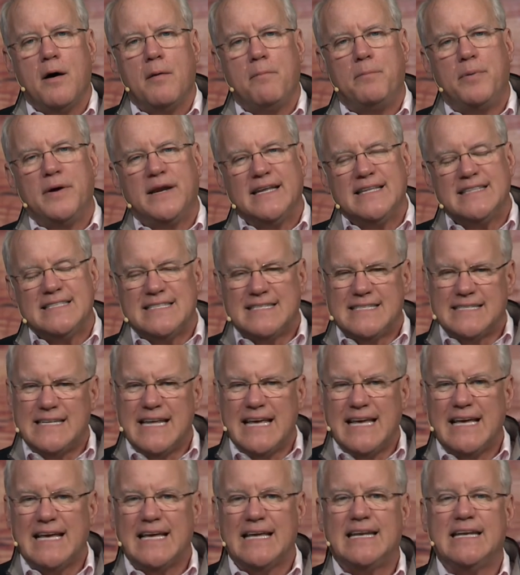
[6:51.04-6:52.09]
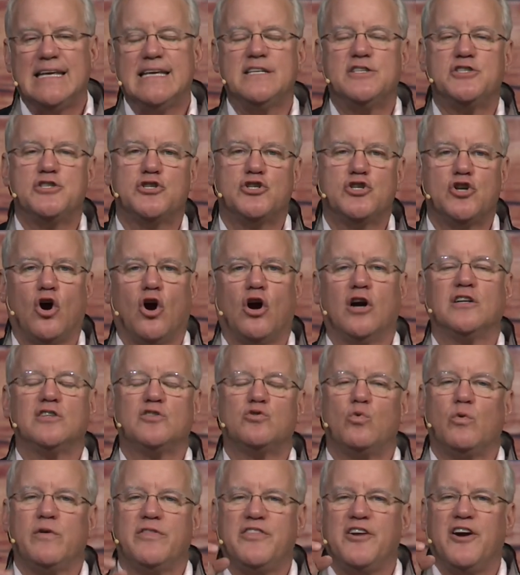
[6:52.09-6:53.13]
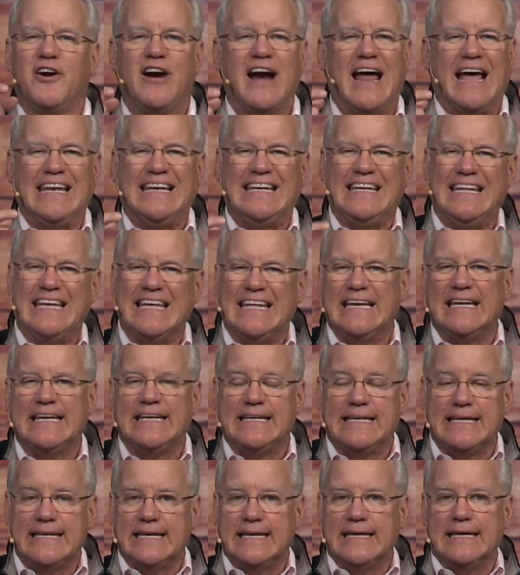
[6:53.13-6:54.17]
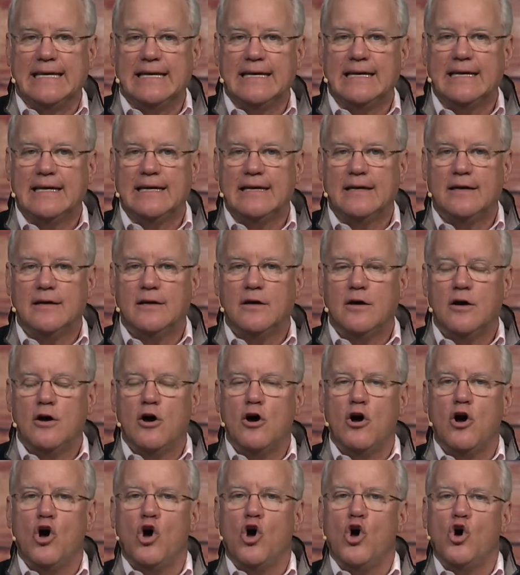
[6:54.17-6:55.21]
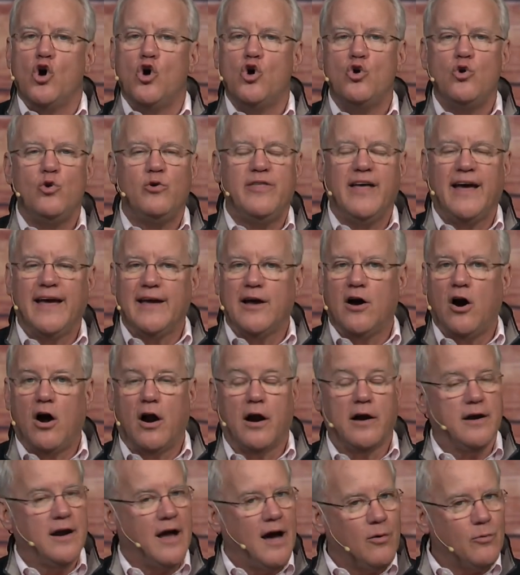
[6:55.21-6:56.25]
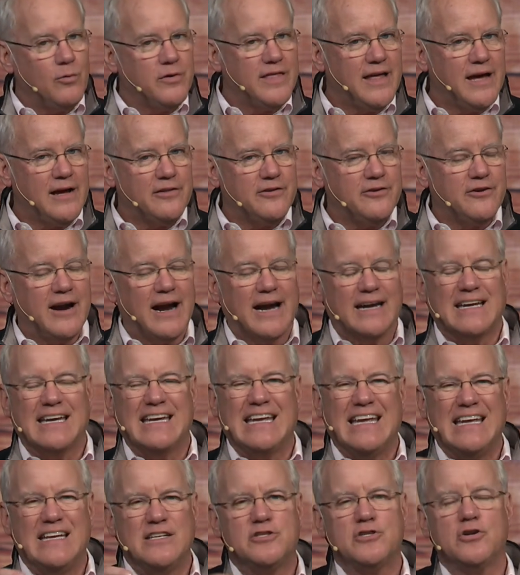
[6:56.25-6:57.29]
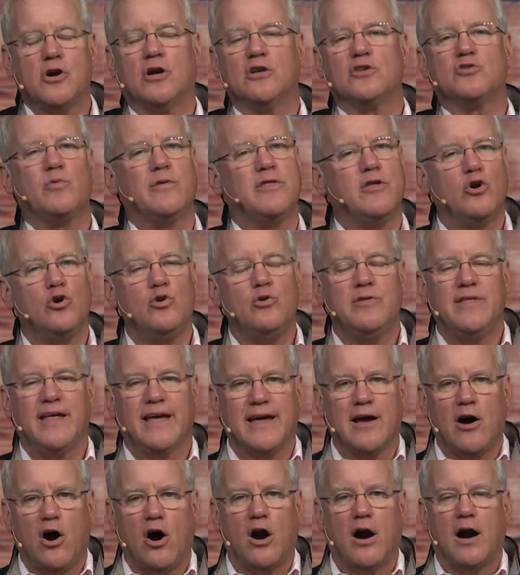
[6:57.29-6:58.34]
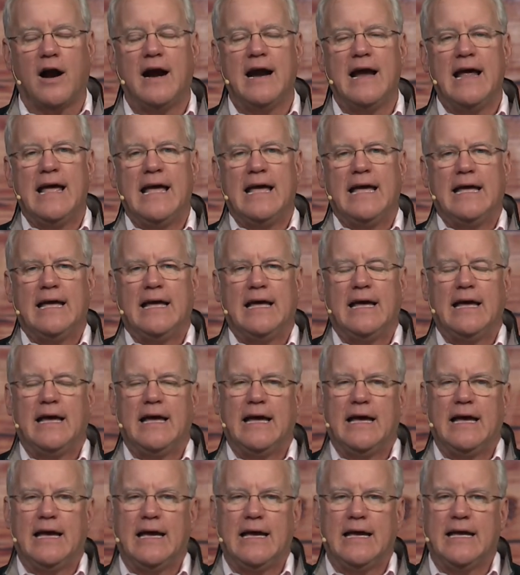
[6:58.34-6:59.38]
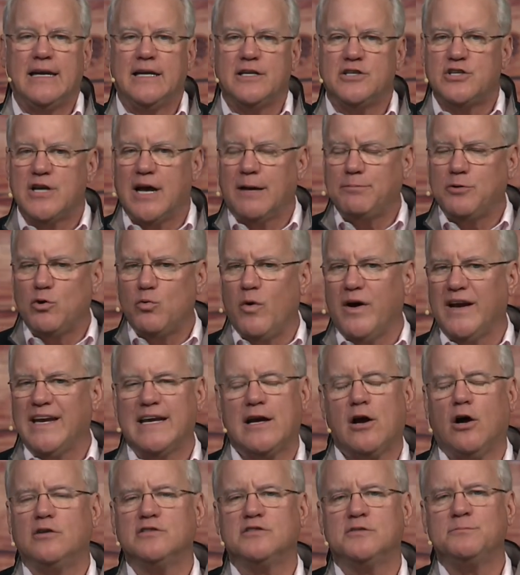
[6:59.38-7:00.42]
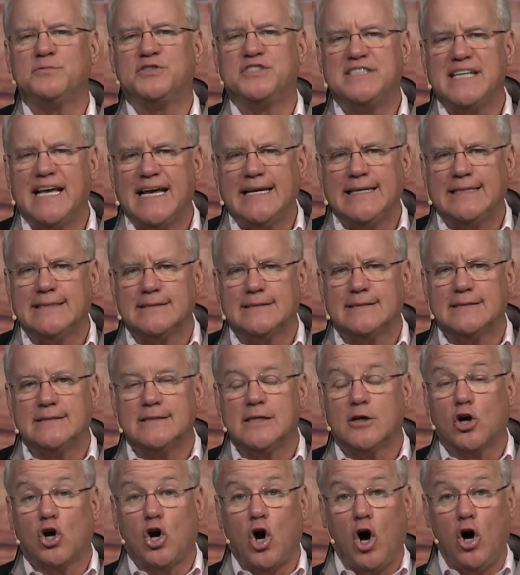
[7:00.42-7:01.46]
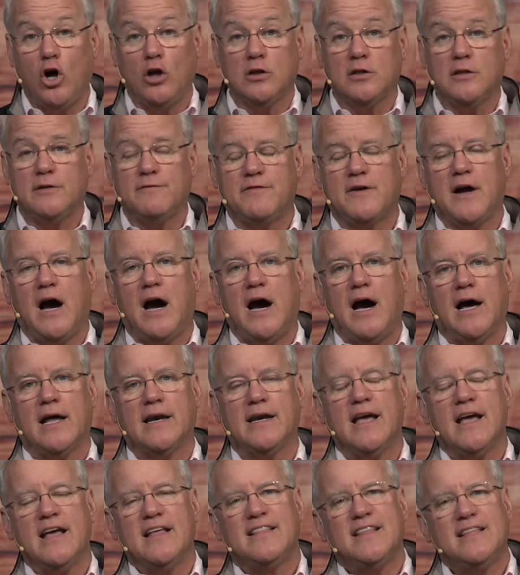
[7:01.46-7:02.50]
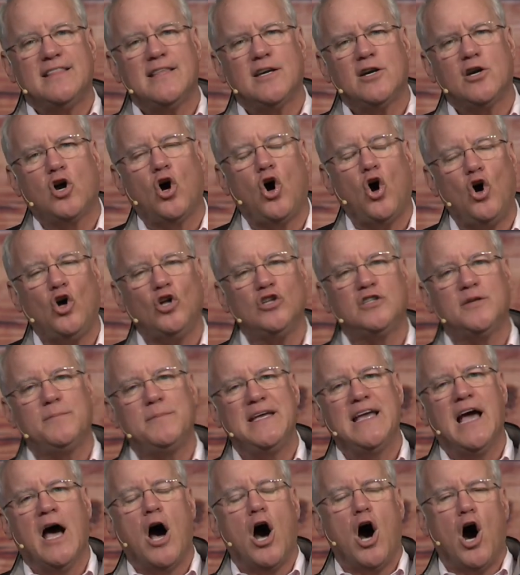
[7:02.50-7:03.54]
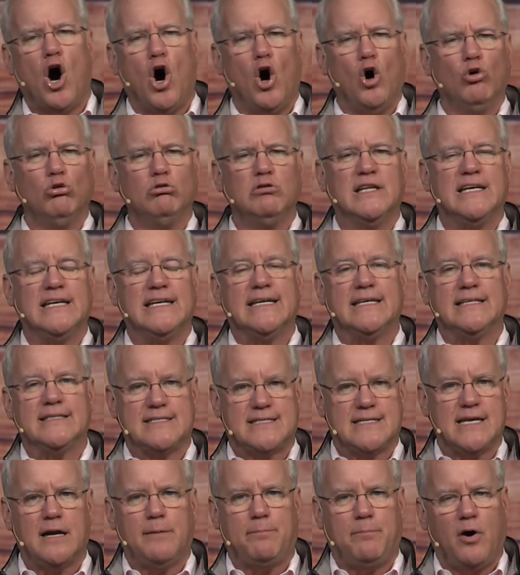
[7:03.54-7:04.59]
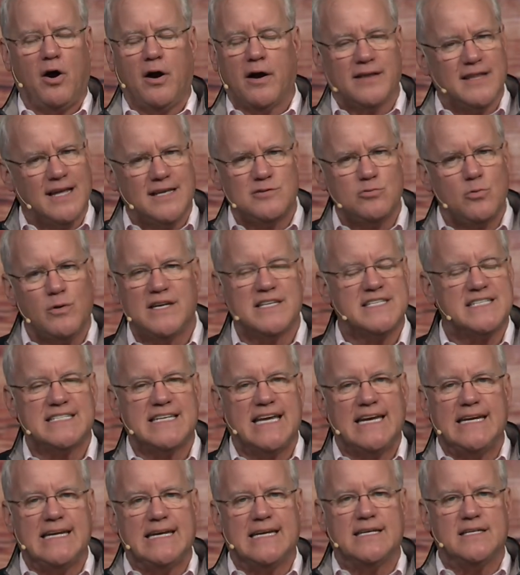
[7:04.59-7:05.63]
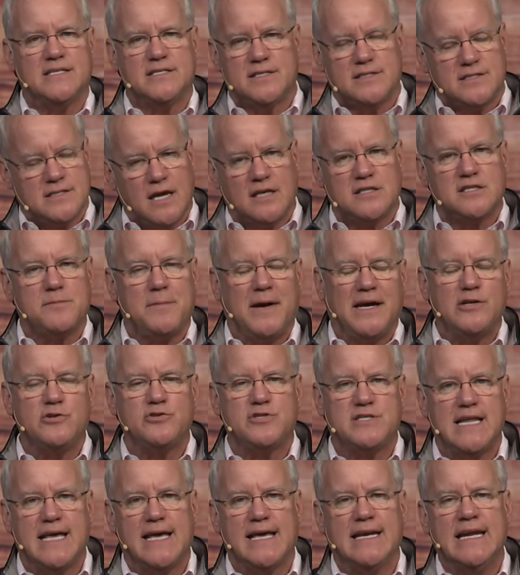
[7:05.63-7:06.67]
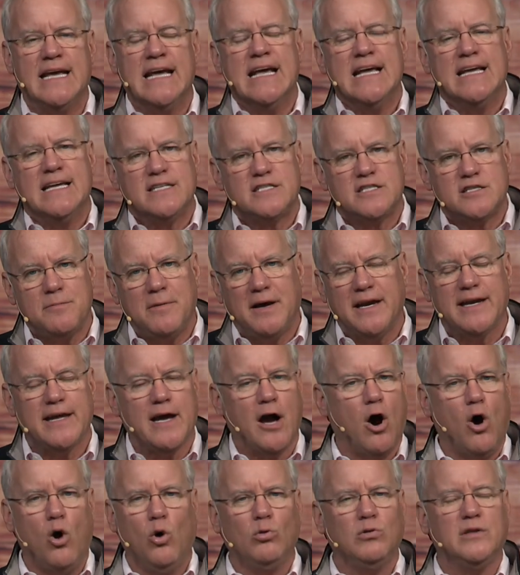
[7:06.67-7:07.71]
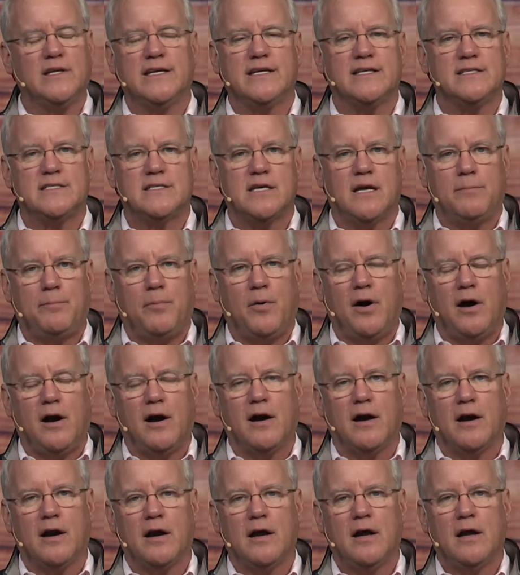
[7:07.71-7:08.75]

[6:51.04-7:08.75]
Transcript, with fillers: but instead he starts with their identity, who they are. Not with how they're acting, he starts with who they are. And in chapter 1, he calls them saints, called God, that they're called to be holy and set apart. That's what a saint is. It's not somebody who's dead, it's somebody holy and set apart.